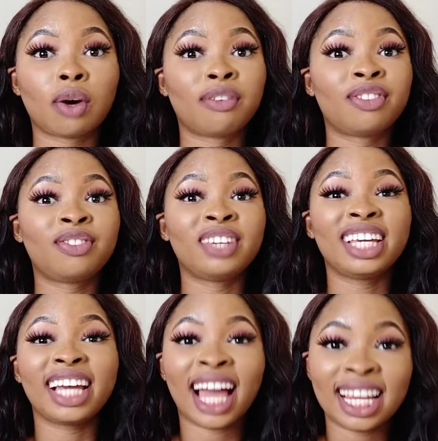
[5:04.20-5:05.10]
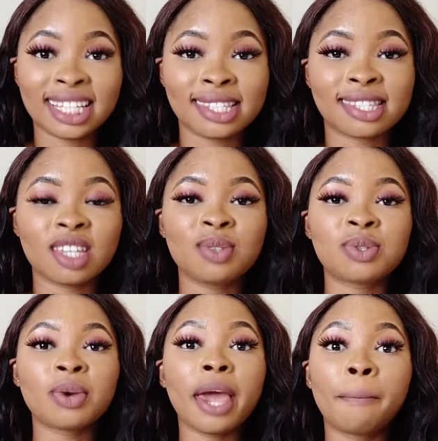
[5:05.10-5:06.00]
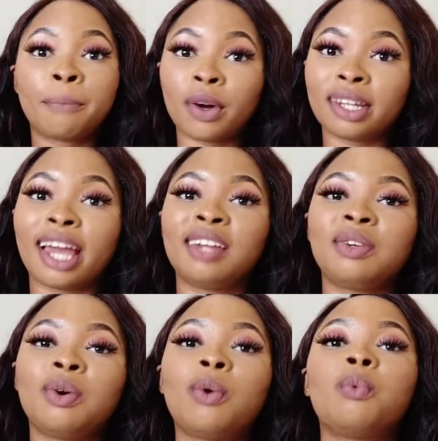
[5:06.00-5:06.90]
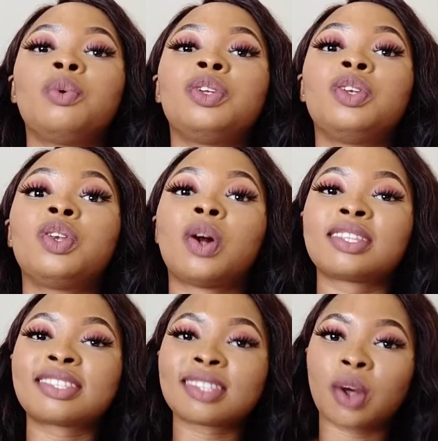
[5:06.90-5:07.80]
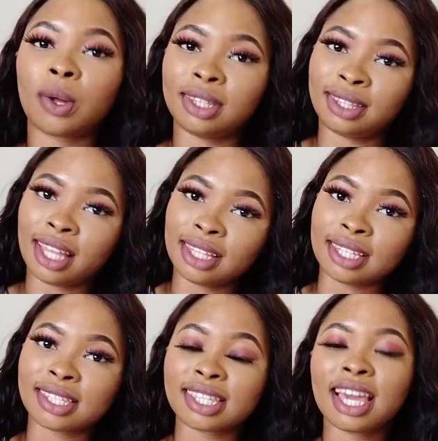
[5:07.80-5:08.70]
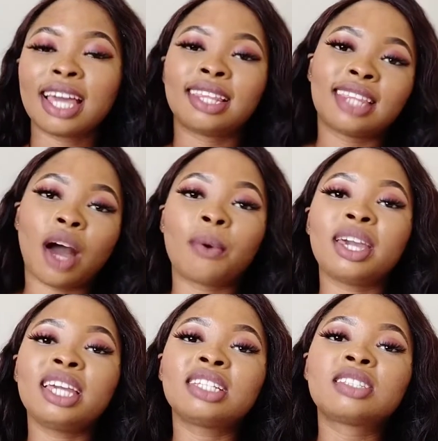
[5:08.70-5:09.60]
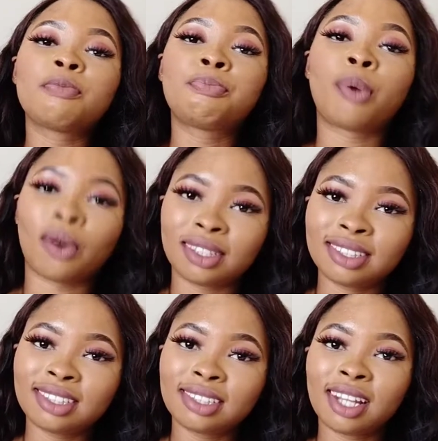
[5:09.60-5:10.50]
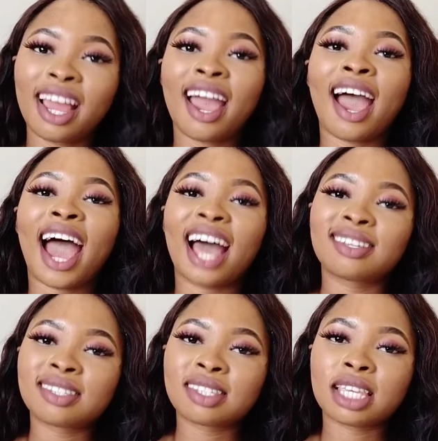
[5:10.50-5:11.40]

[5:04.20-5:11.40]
of fingerlings into a pond that you know would not contain it. Now each pond has